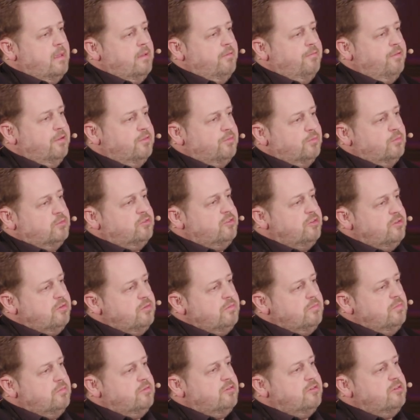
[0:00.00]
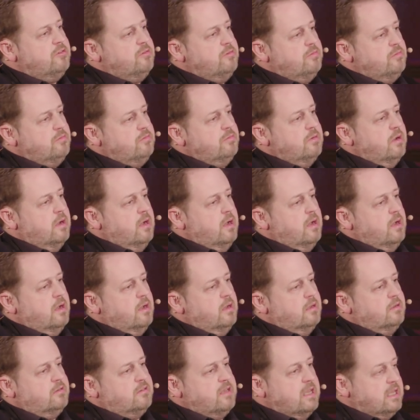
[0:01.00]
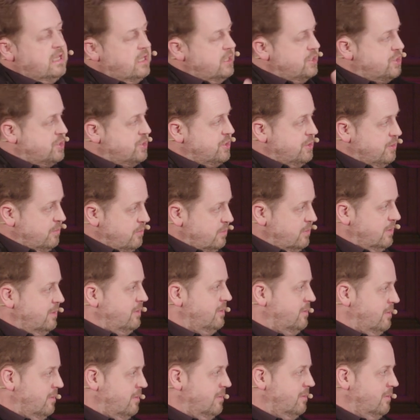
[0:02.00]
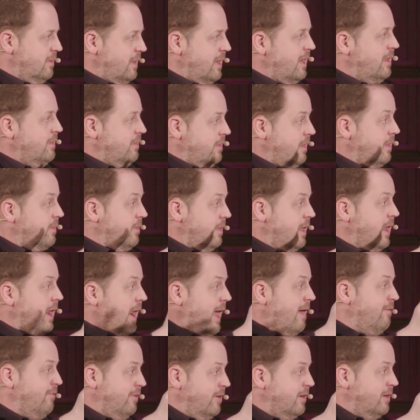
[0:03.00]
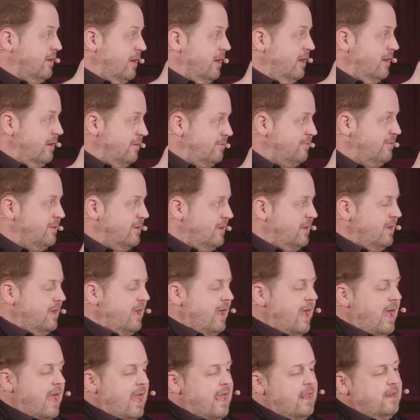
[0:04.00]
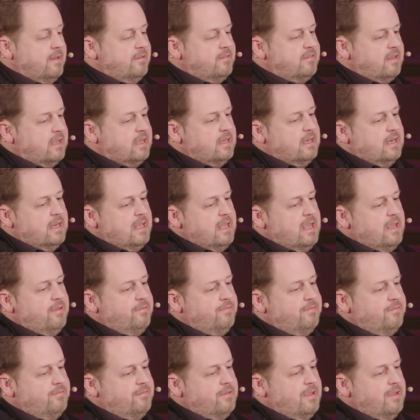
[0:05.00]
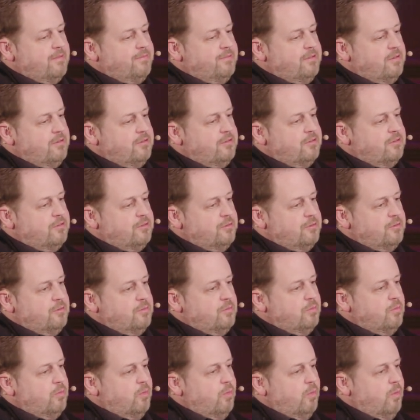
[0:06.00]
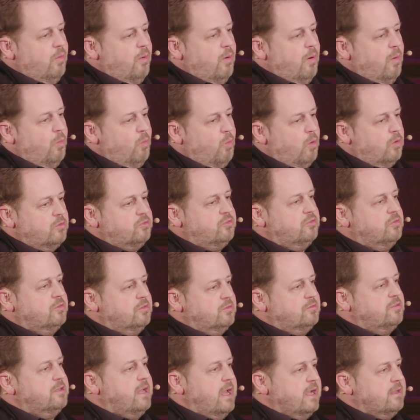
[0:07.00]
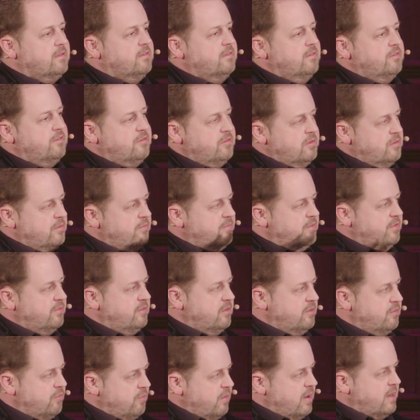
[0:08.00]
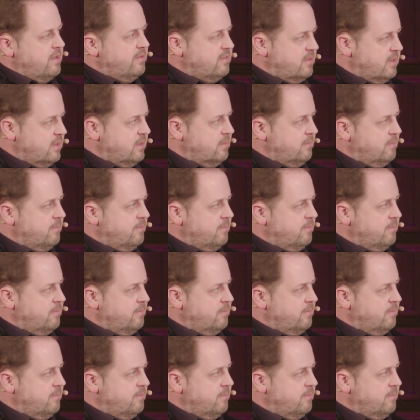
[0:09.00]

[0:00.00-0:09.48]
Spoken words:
First of all, do you take issue with the Laffer curve? And secondly, if you do, what sort of taxes do you envisage raising?